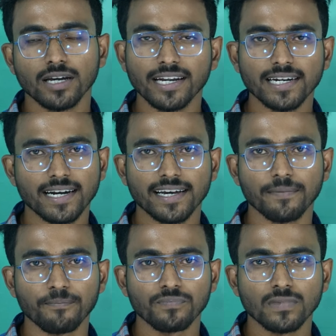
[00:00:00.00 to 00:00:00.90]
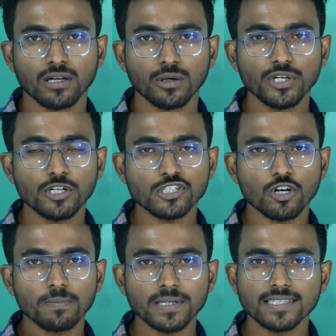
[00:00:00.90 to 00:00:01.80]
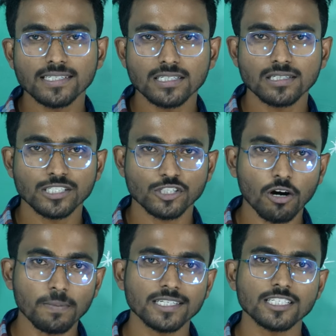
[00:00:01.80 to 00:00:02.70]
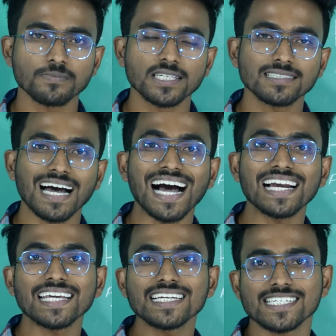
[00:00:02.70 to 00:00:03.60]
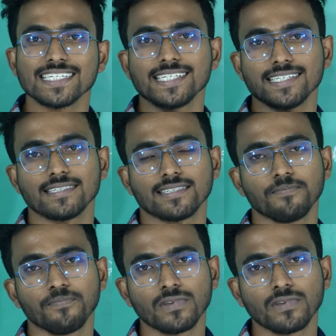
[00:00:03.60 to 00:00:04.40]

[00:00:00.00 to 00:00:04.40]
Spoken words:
in a train, do you know stoppages? Stoppages means halting stations.